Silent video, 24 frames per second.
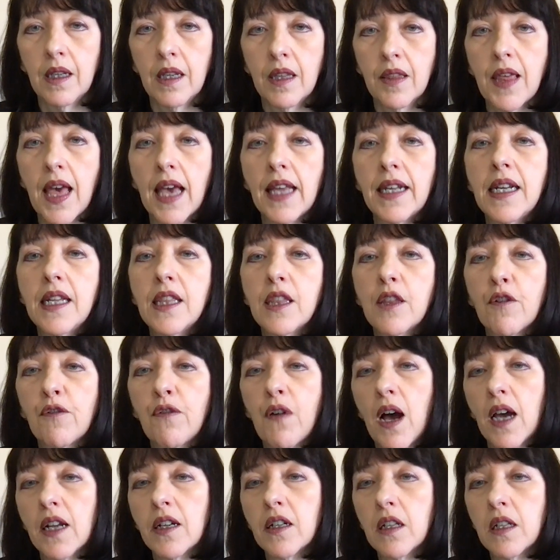Then in the
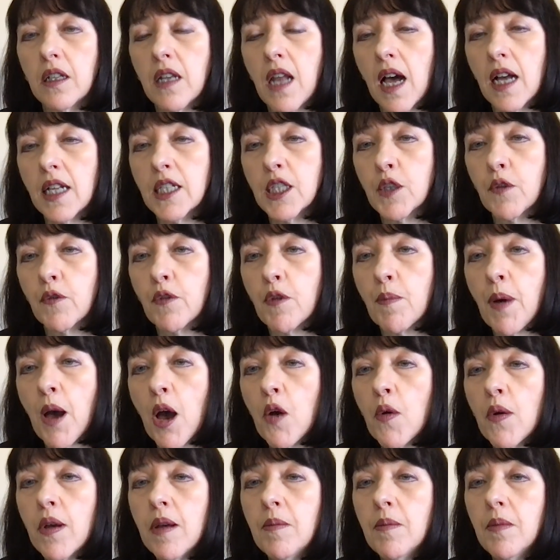final lines of the
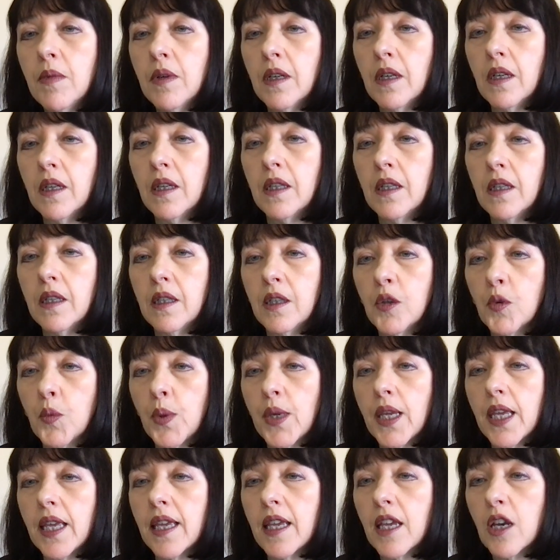poem, we
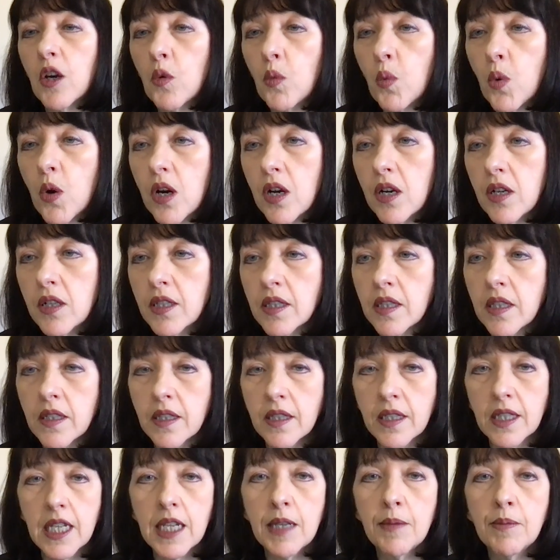hear words that
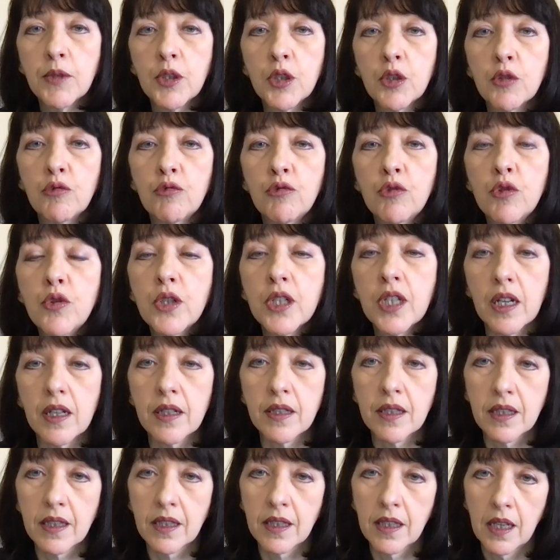seem to root
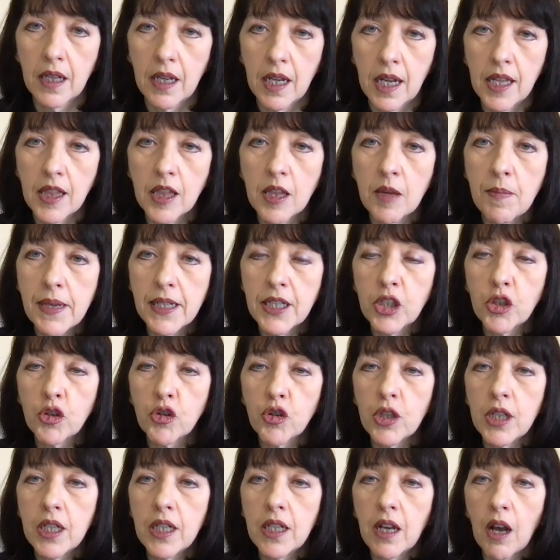us in the
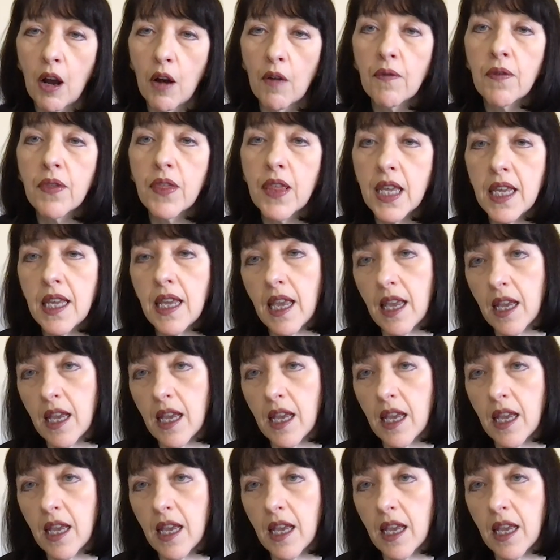mystery of the